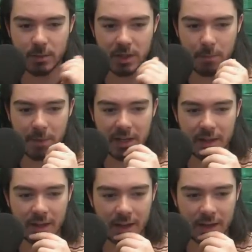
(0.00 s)
But the big
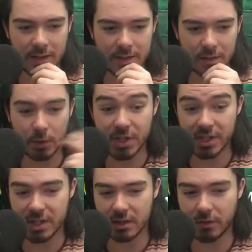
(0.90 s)
thing is,
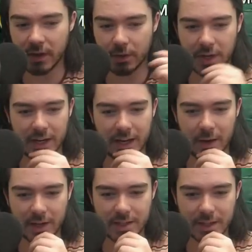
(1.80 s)
unfortunately, she's feared right
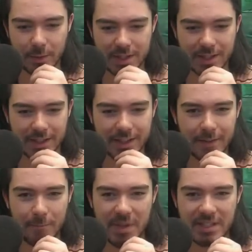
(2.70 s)
now, actually, which
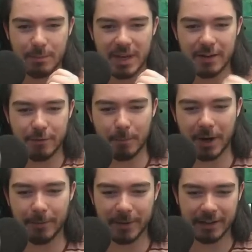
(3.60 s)
is a bit of a
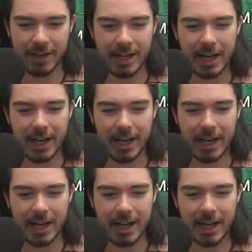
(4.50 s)
bummer.